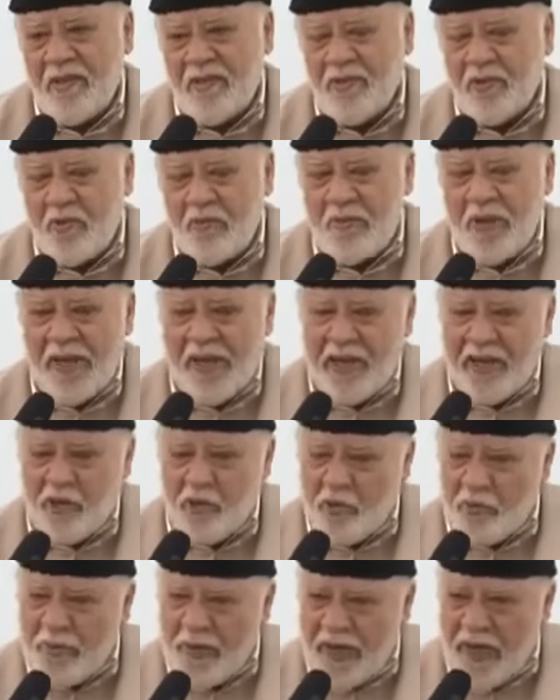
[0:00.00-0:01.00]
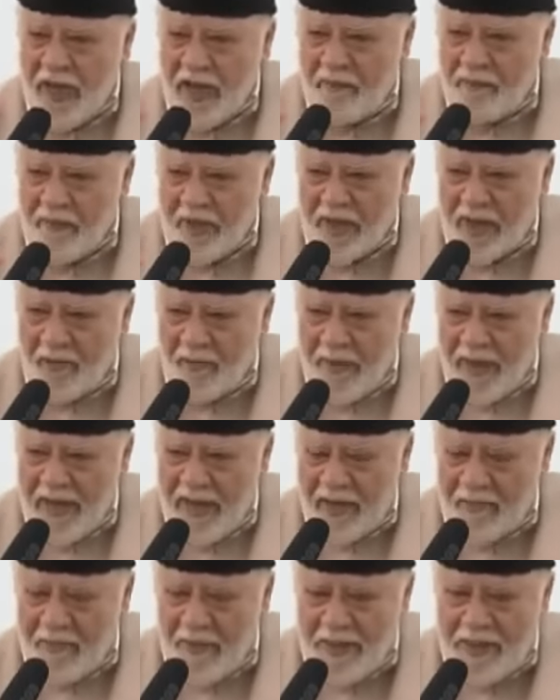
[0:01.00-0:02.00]
So you have become
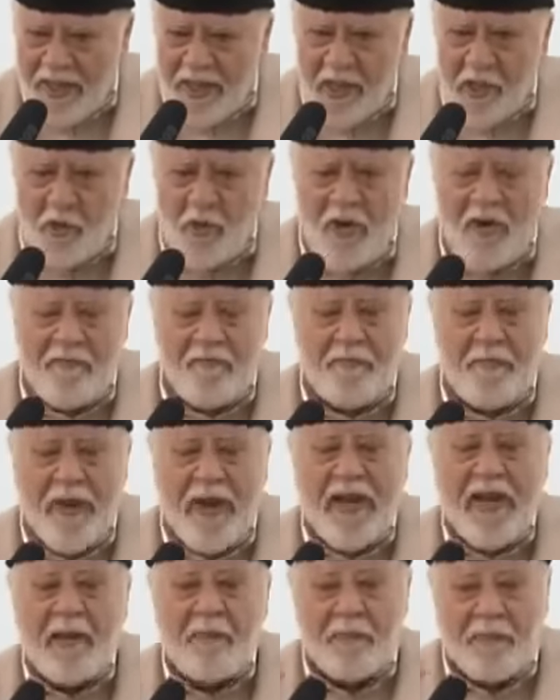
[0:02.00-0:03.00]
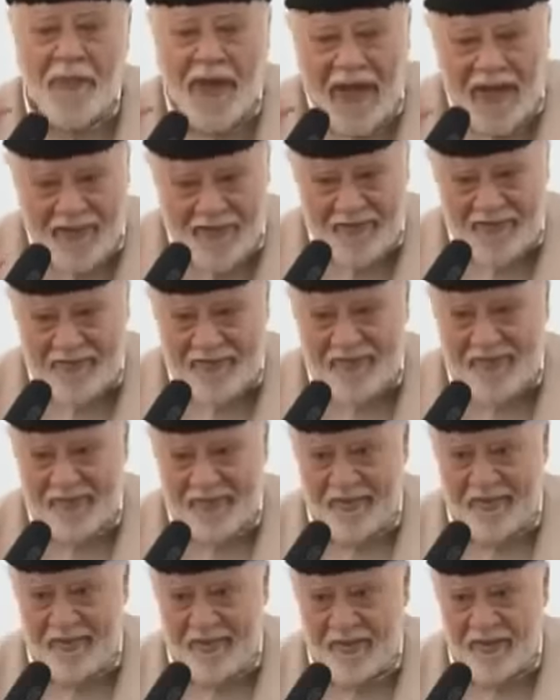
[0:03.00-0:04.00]
an Ahmadi, you have paid a
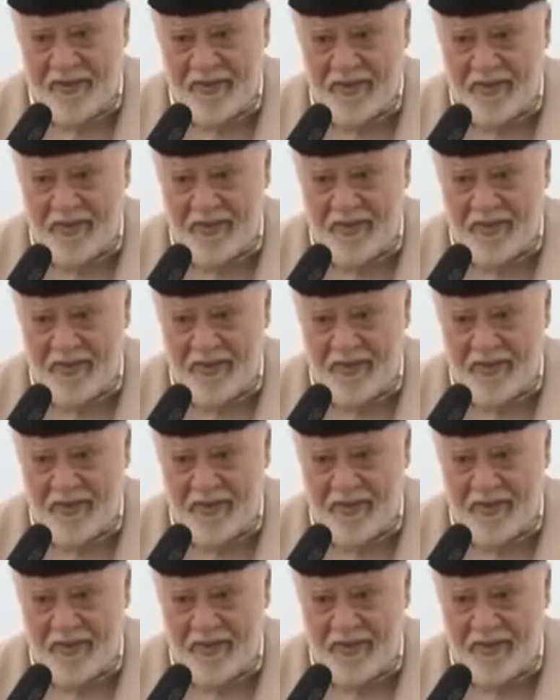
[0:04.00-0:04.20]
price.